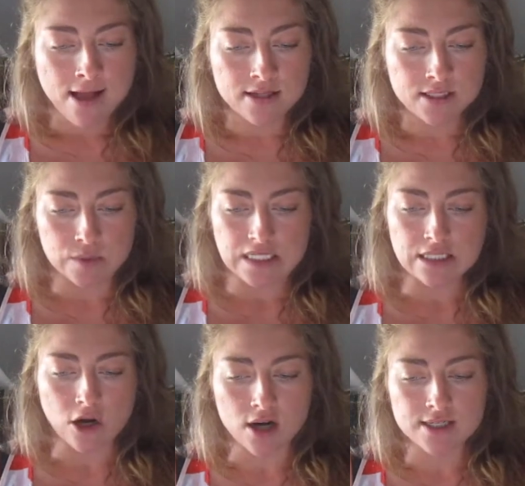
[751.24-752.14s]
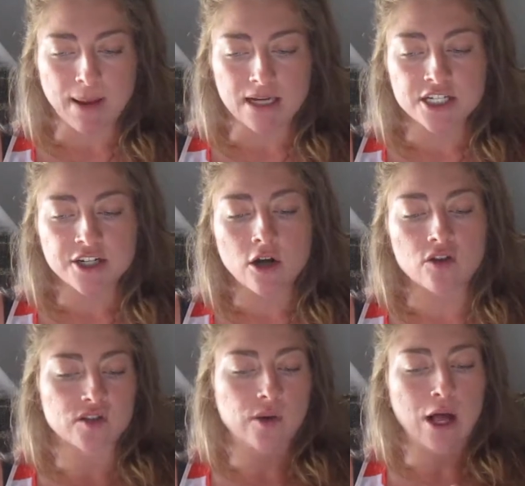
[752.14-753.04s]
So detox. Bacteria
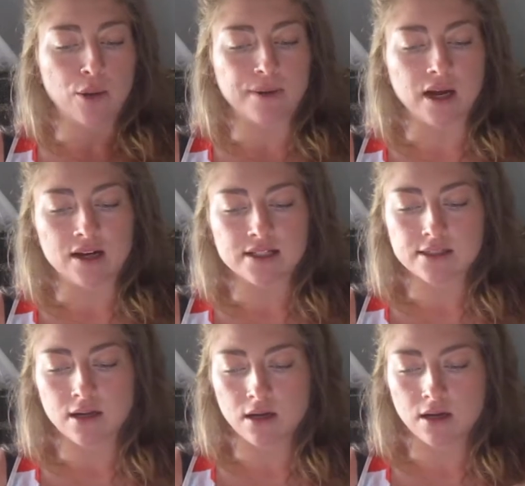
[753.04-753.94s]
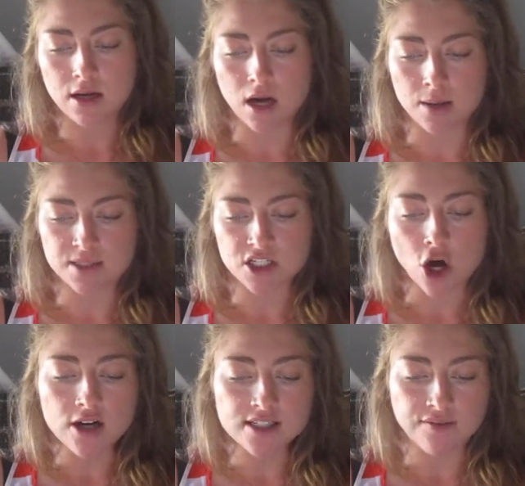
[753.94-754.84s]
also help us
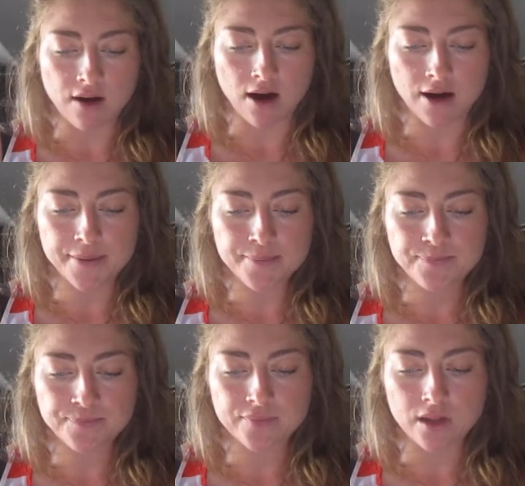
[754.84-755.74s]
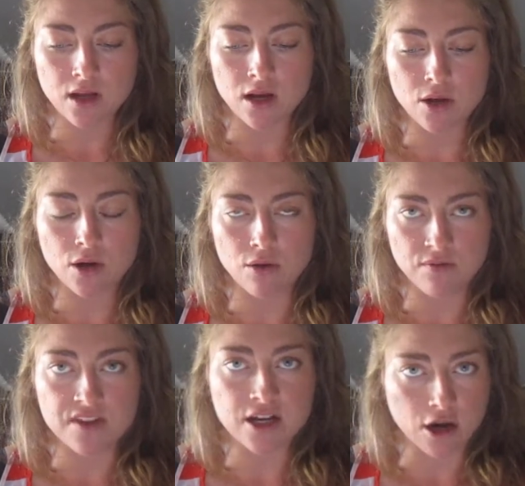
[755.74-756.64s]
detoxify
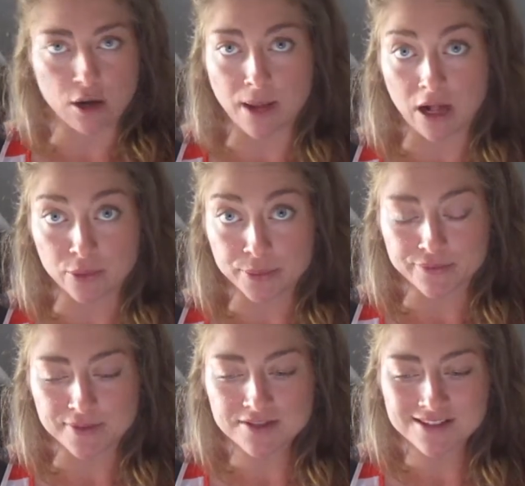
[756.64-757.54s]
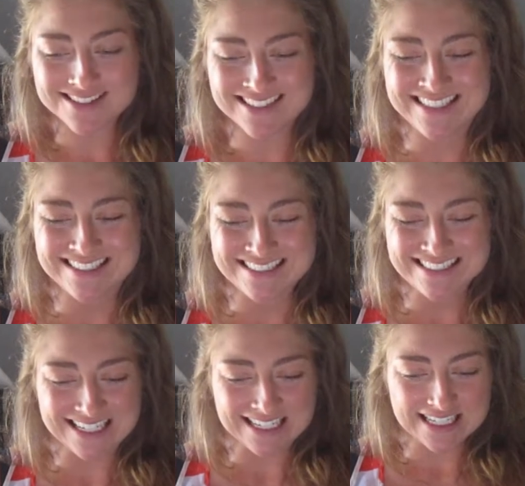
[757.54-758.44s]
via our bowel movements.
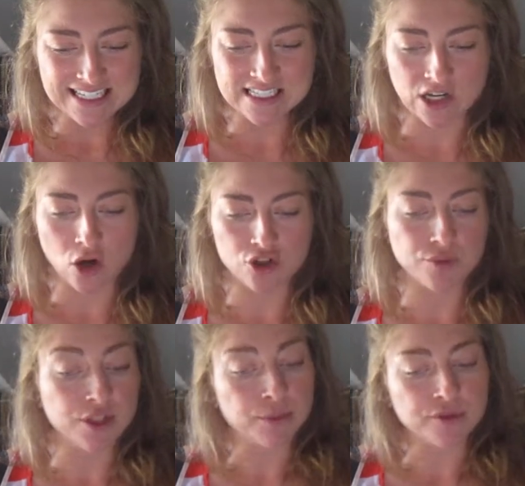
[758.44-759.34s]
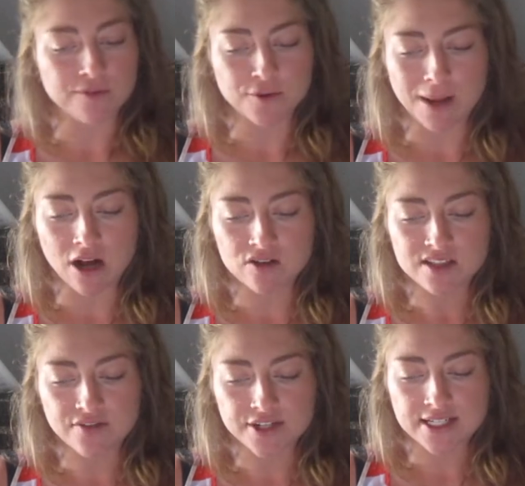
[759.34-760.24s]
So do you move your bowels
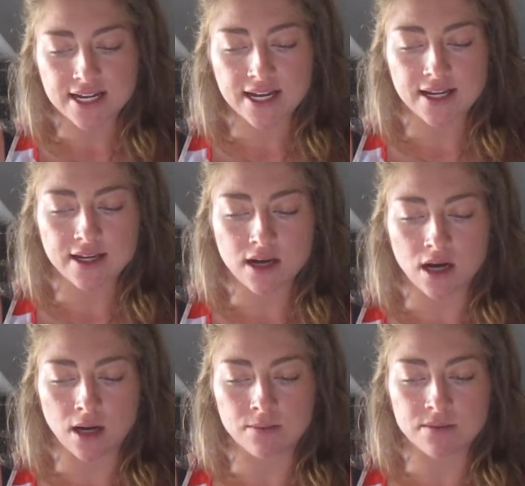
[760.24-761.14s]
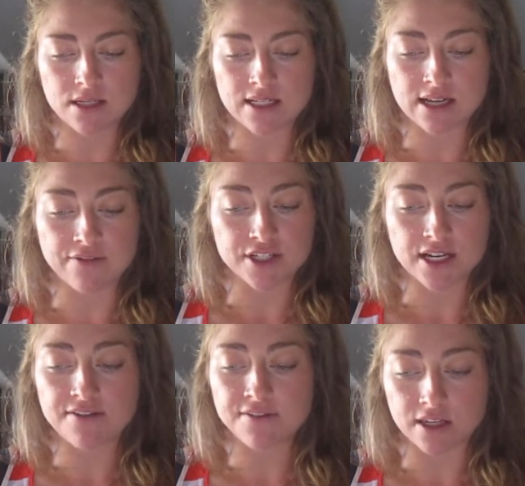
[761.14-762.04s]
every day? Is every
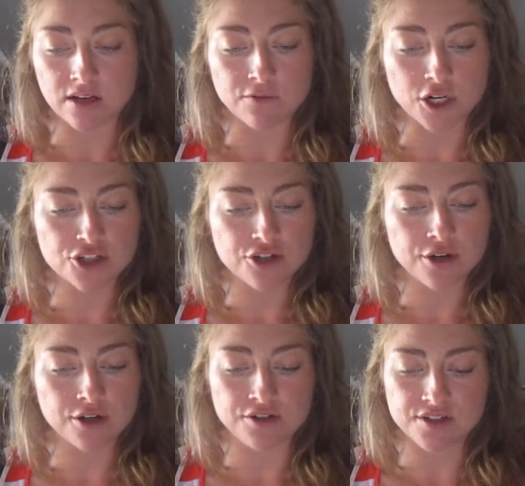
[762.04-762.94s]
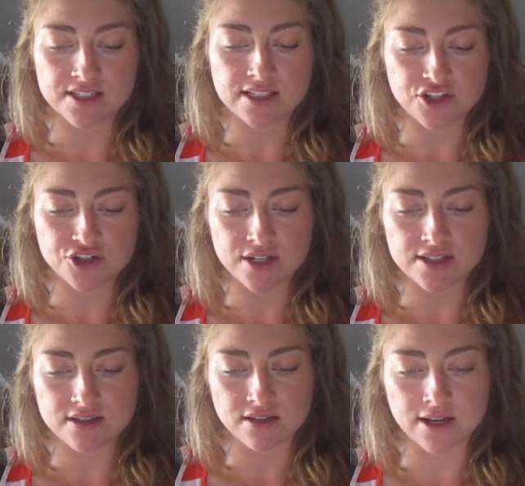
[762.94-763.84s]
day feel like a fresh start, or does yesterday
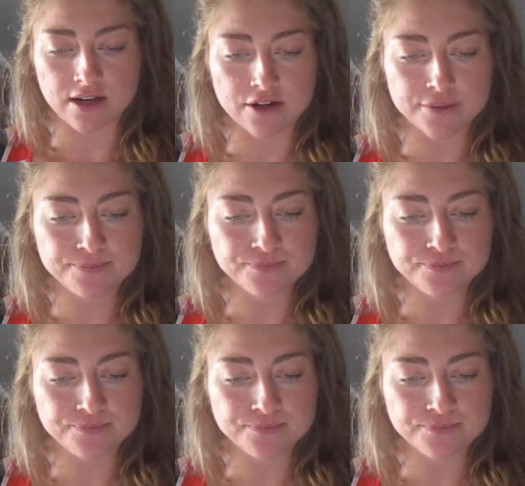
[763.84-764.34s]
still linger?